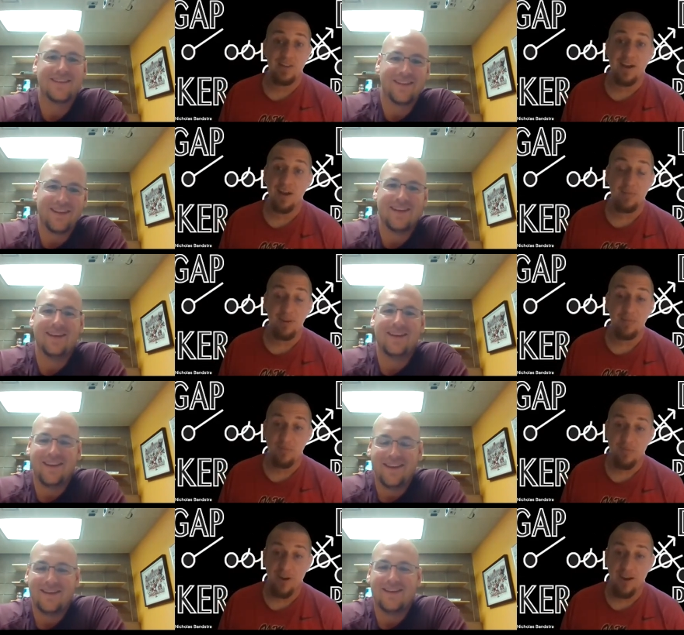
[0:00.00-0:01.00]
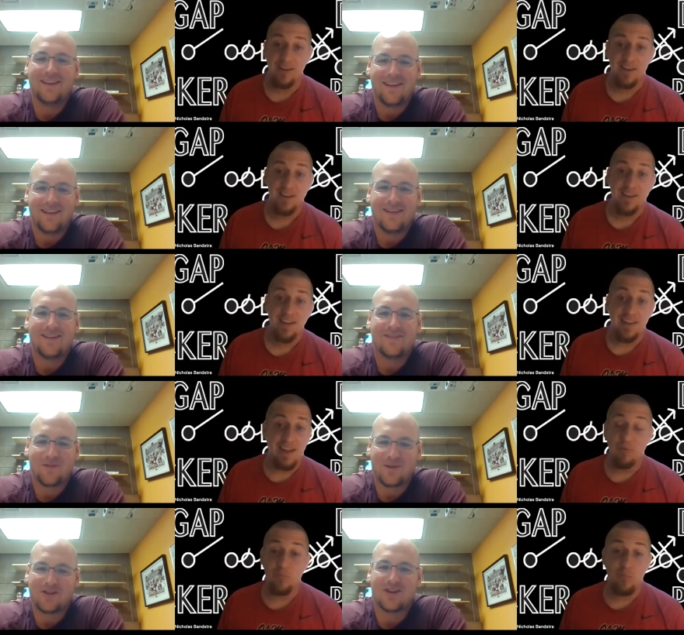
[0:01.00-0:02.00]
Speaker 1: time and he'd been fine.
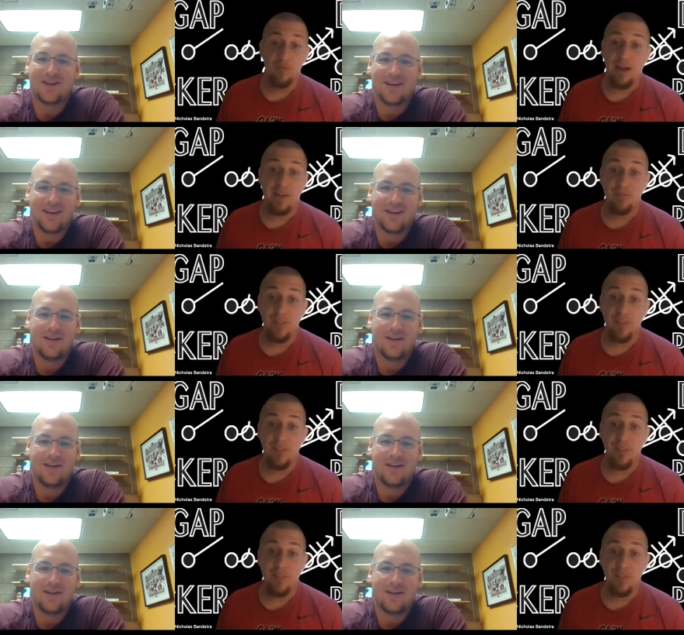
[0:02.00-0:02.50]
And that for room sure. would not have